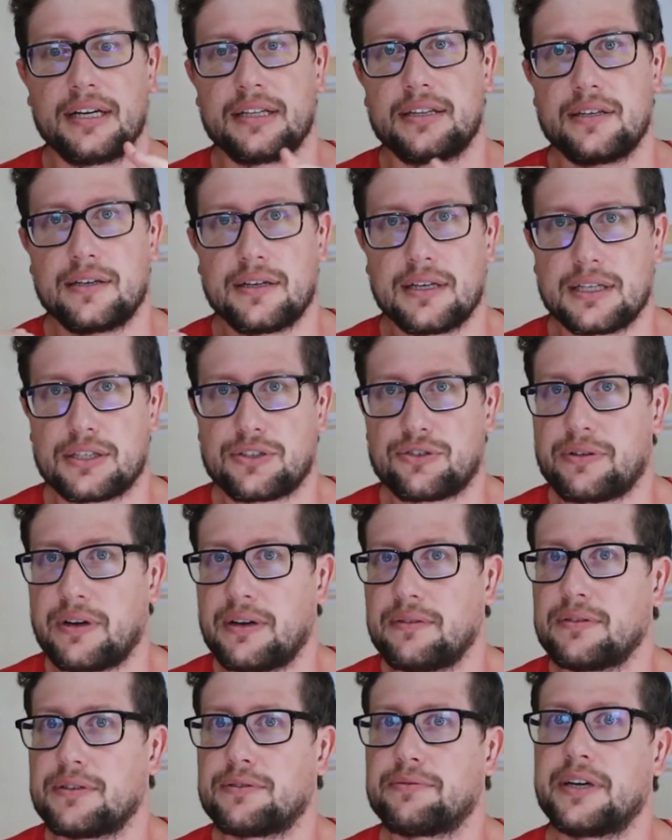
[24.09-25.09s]
the
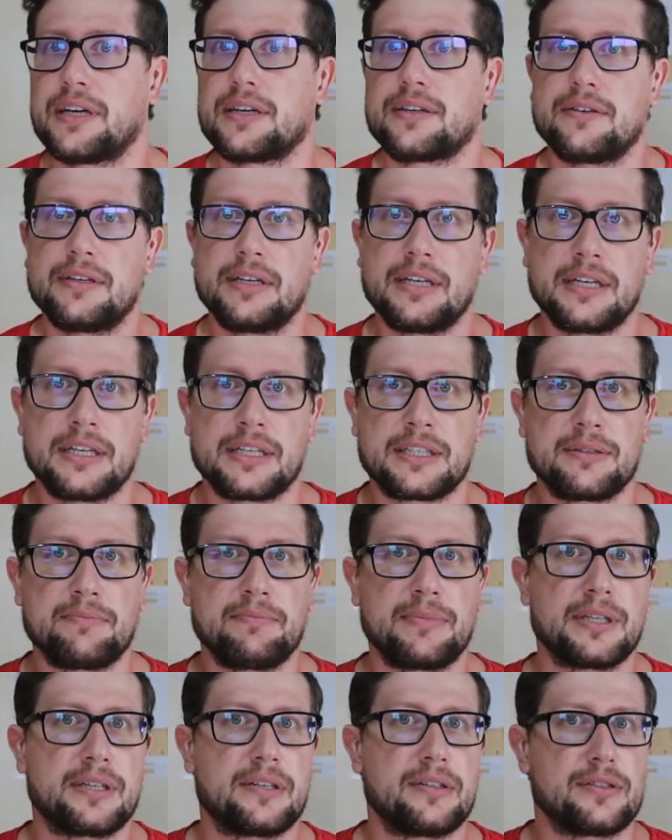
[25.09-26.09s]
travel regulation
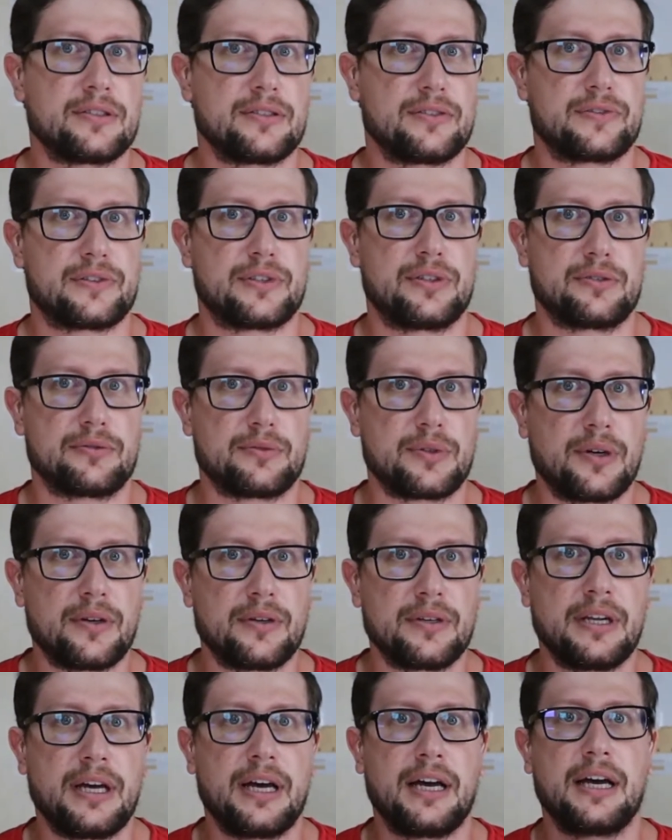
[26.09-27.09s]
because of
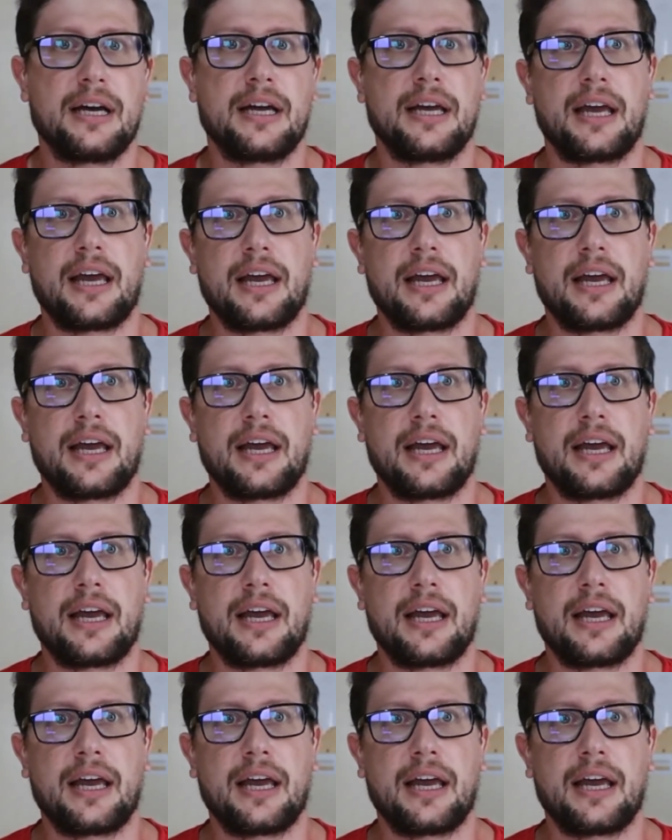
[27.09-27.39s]
Corona,